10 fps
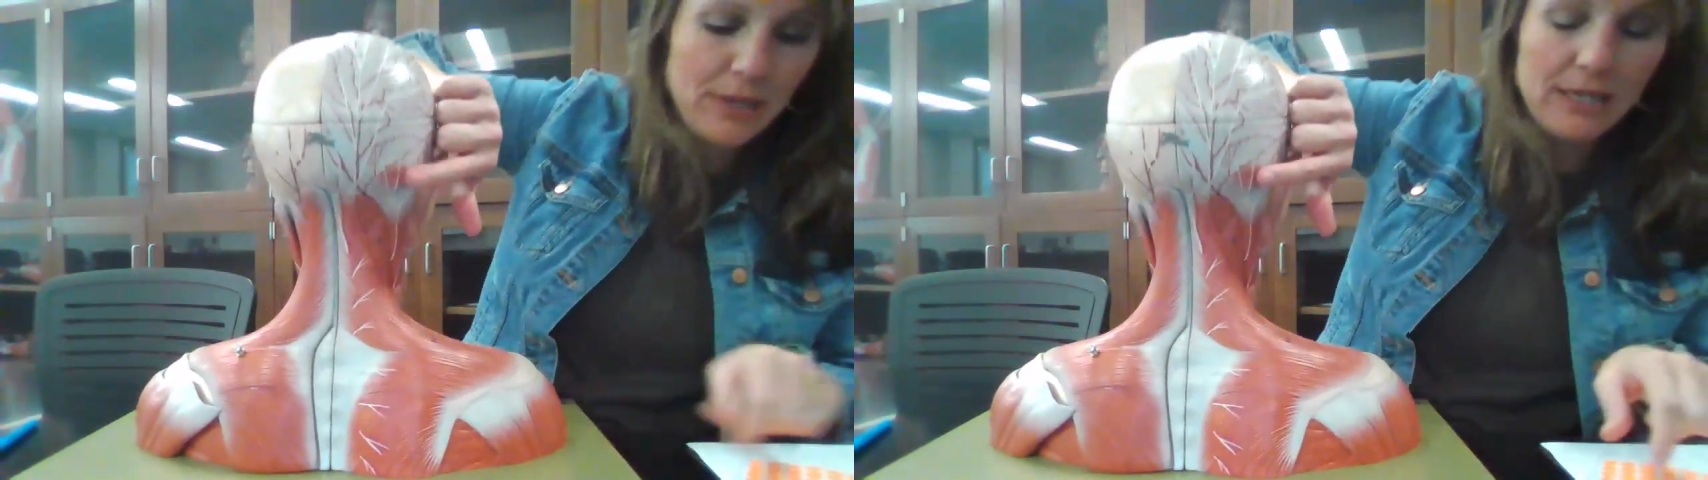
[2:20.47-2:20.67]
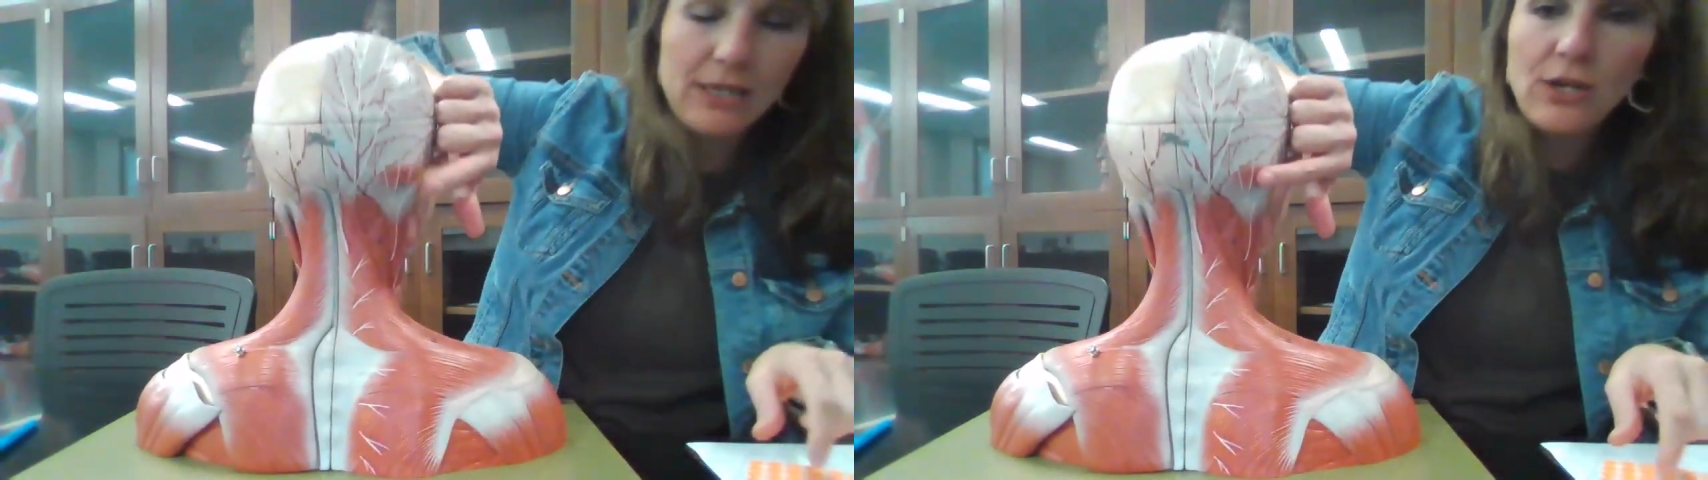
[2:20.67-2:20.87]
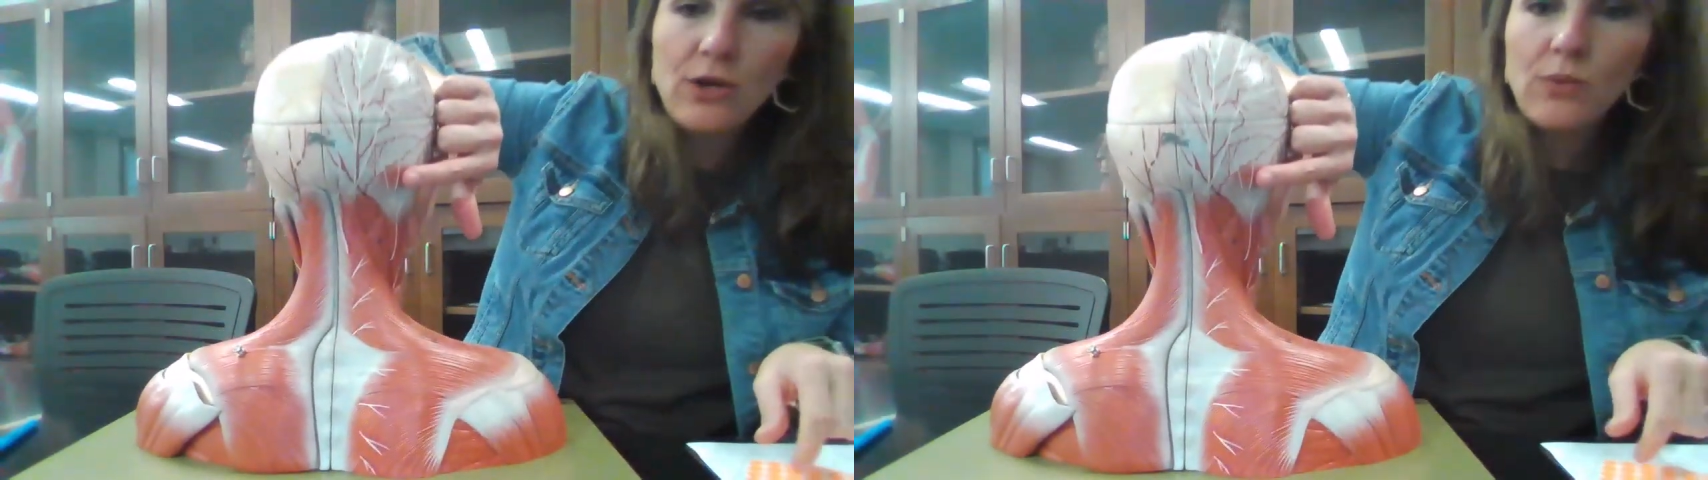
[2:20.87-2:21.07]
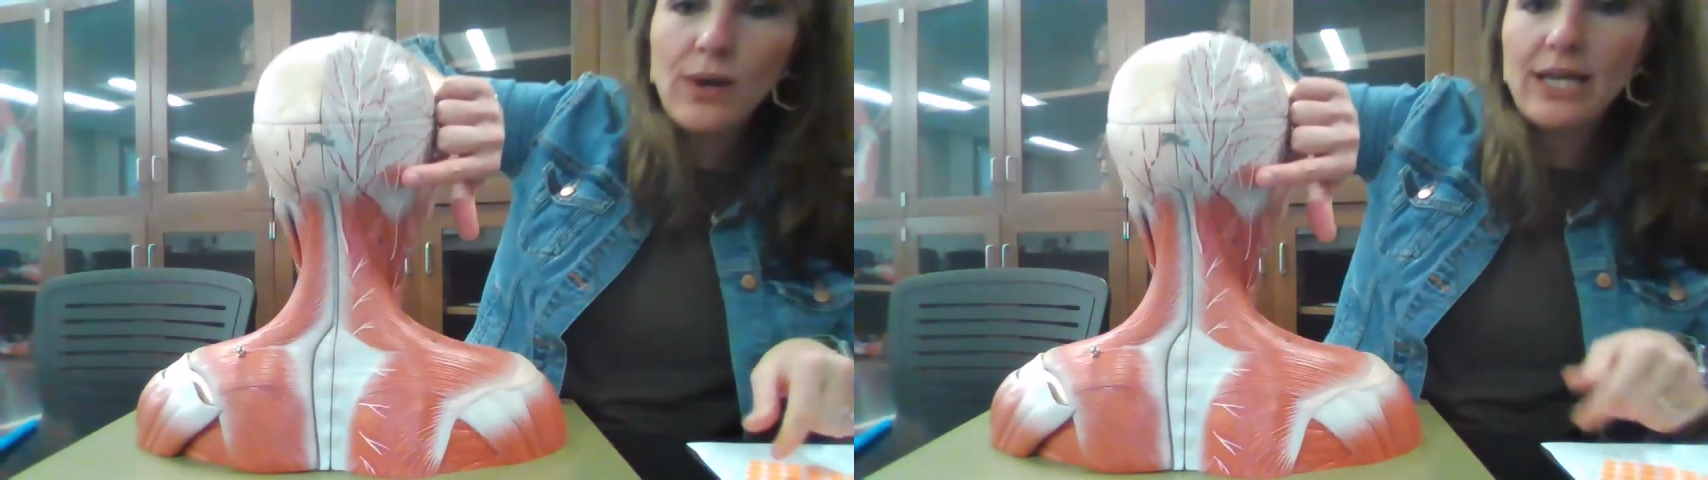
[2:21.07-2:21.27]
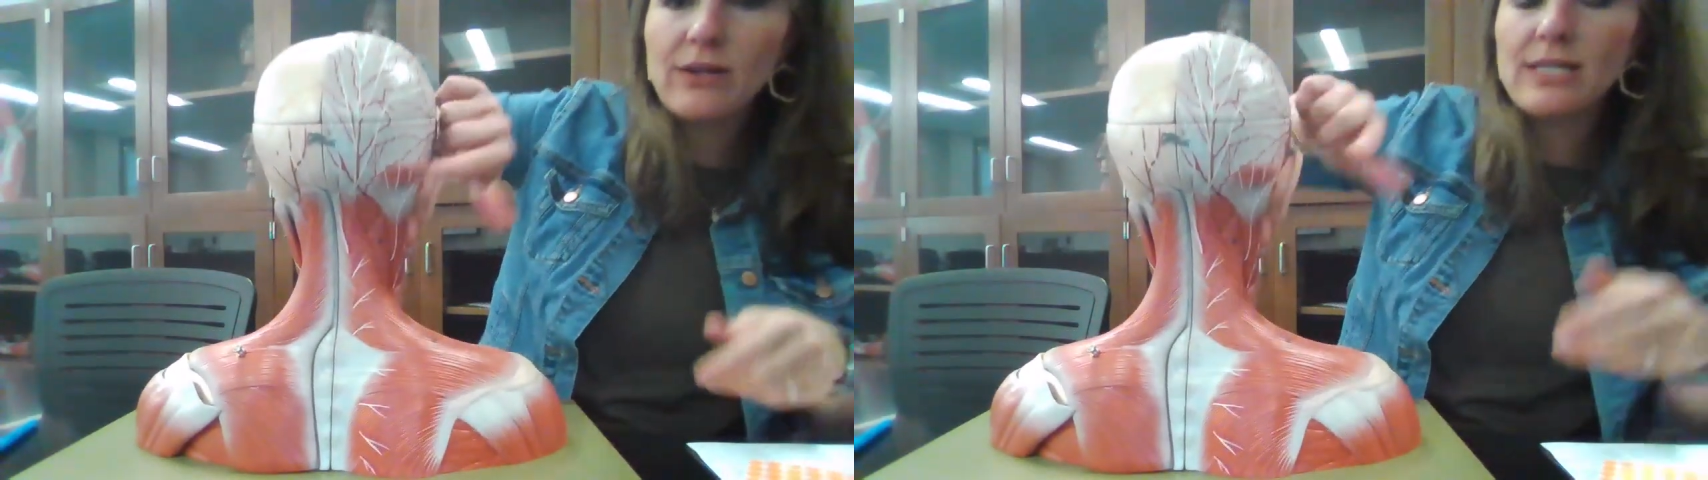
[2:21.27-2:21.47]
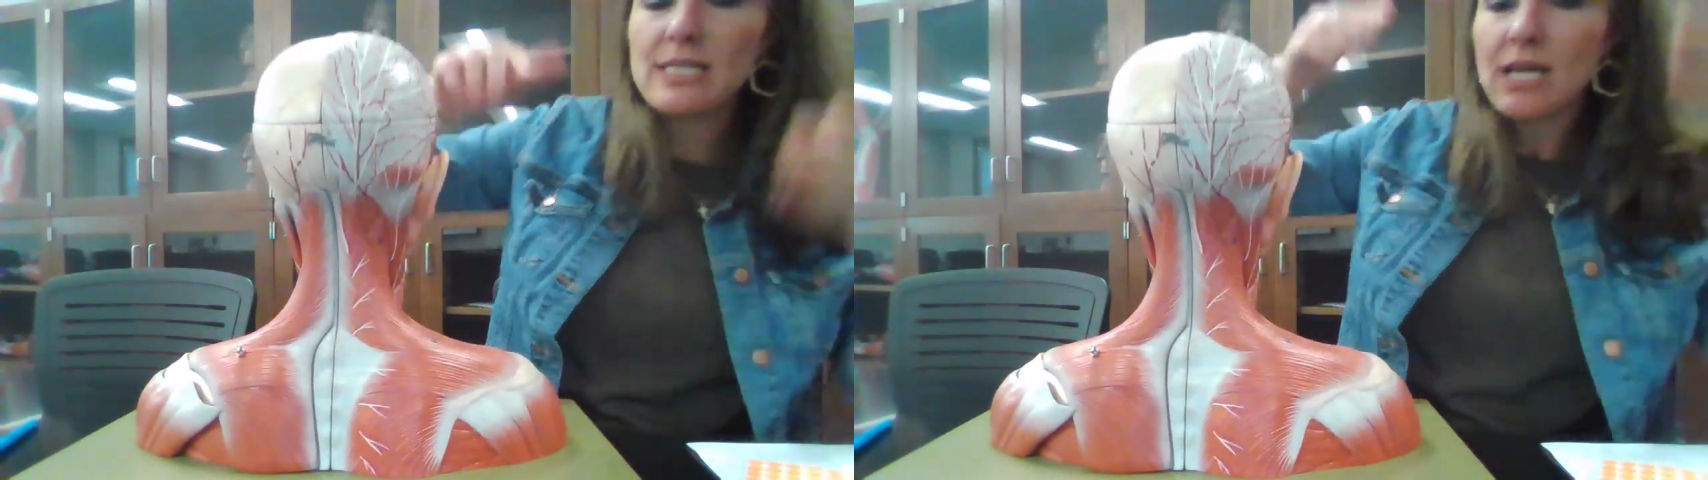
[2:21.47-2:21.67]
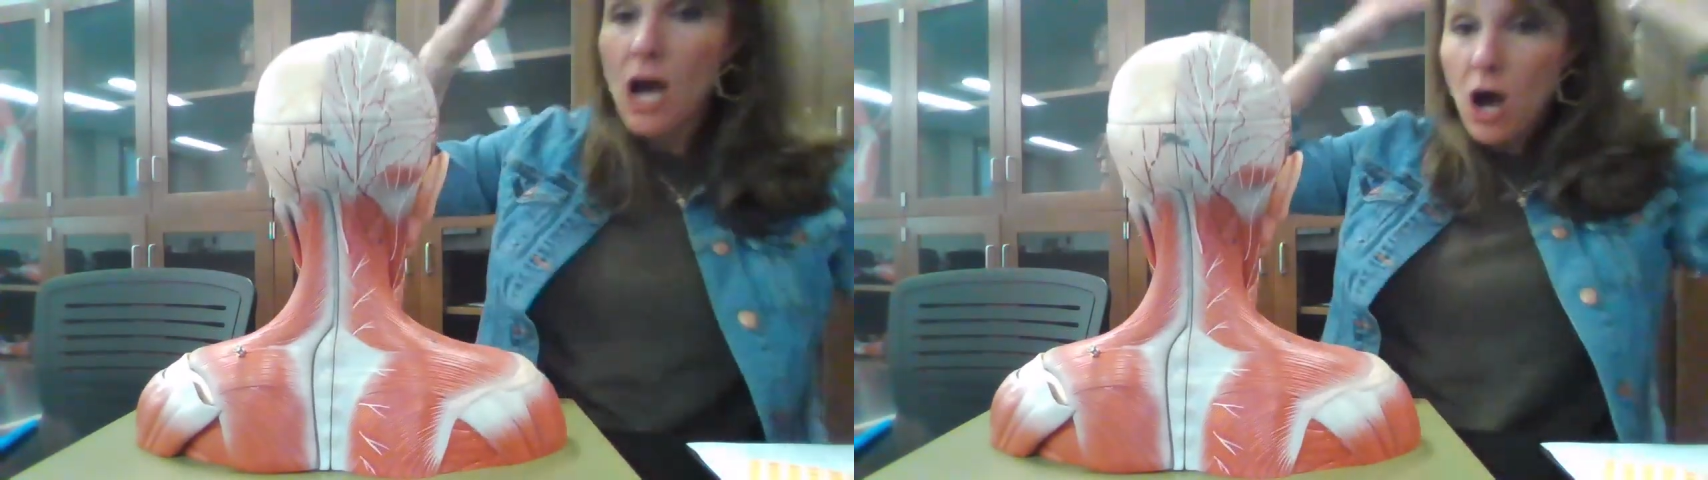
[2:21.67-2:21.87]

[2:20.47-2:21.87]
but right here is